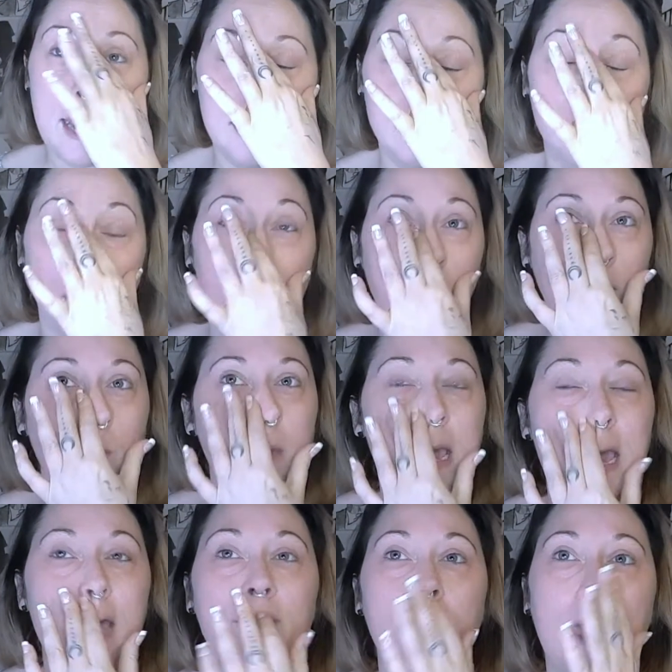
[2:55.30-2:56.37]
It's not going to be
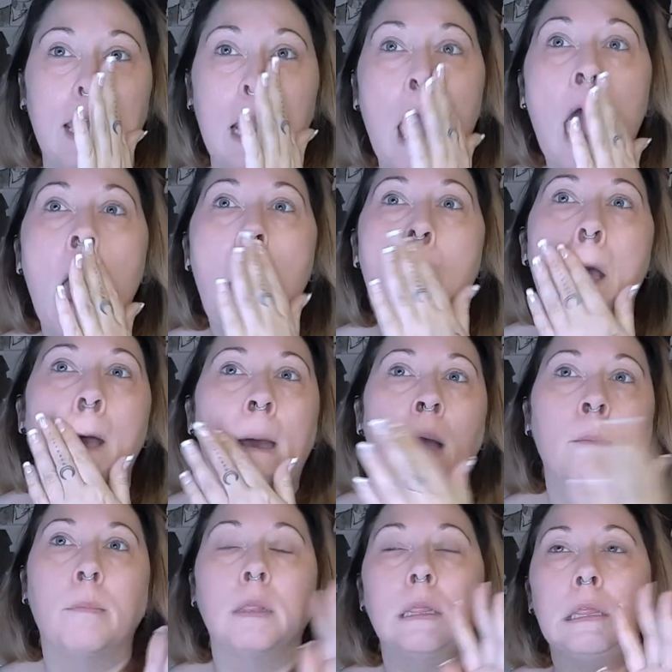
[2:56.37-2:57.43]
even.
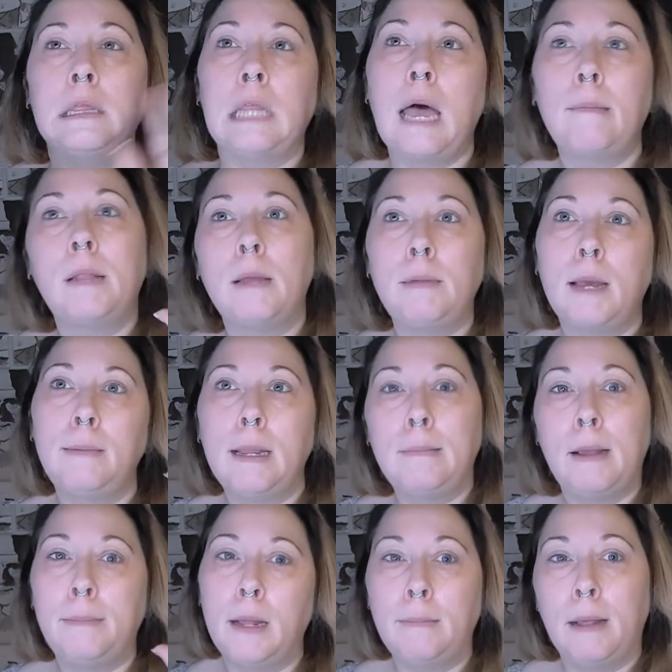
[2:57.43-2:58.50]
Blah, blah, blah, blah,
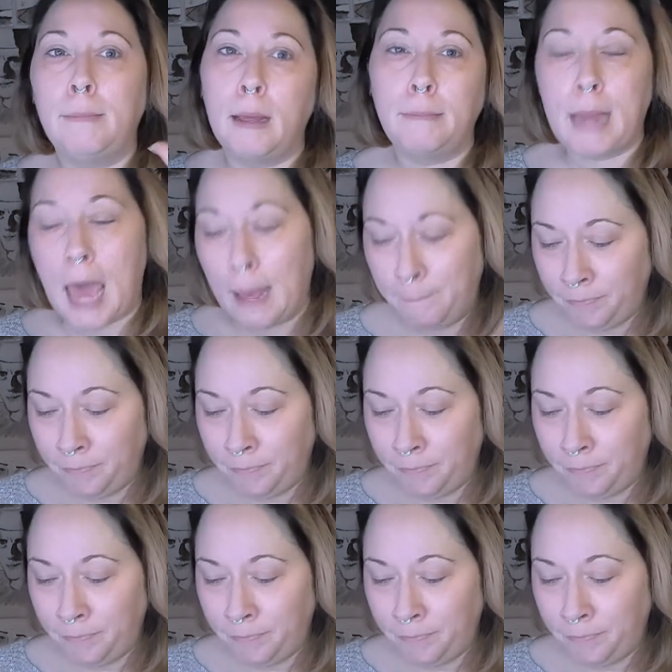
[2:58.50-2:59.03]
blah, blah, blah, blah, blah.